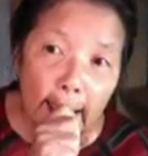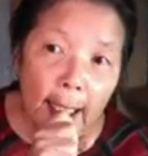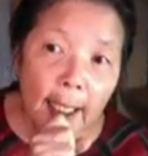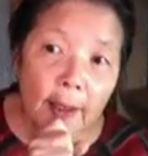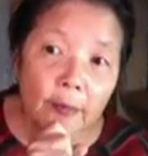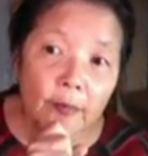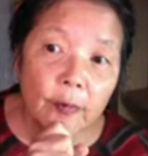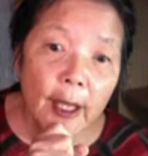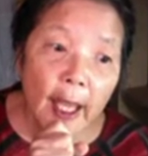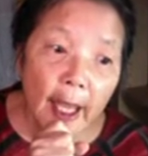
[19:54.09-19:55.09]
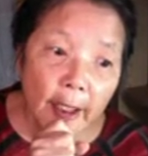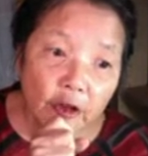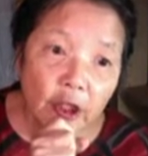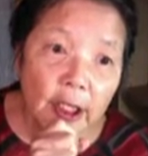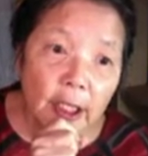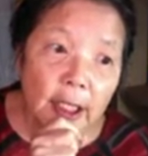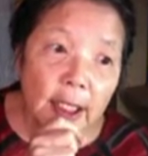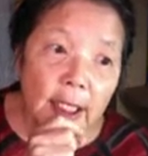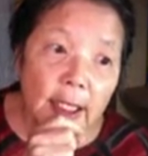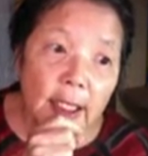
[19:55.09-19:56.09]
Actually,
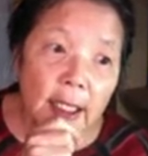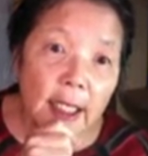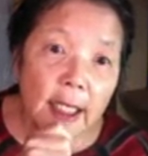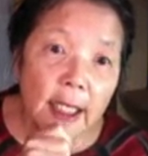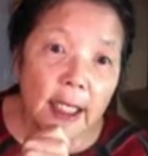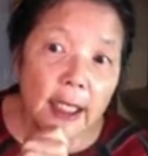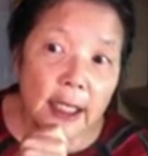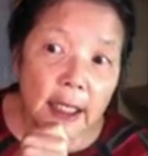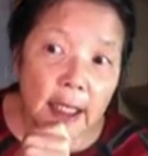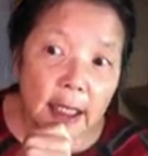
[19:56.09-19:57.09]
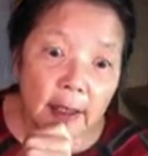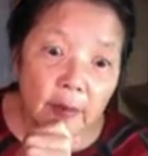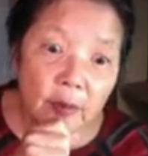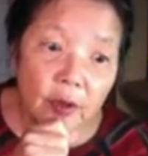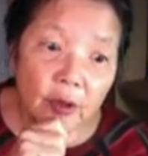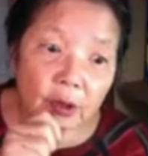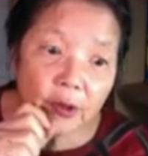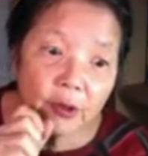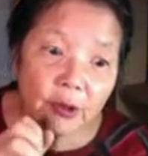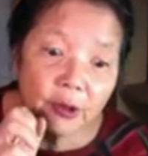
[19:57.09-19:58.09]
the
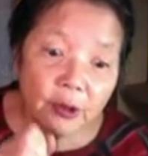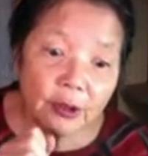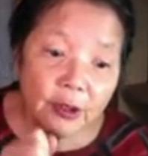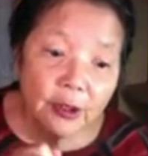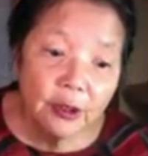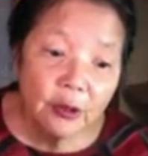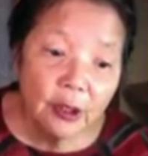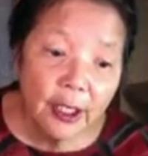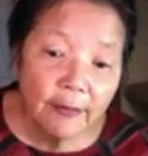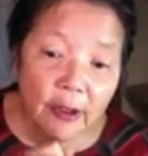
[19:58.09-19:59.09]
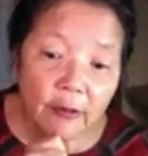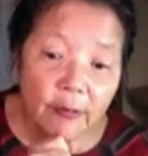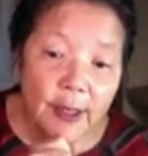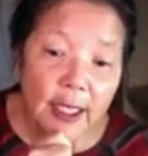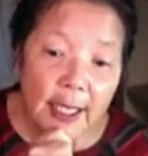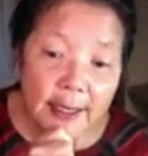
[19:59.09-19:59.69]
your level of being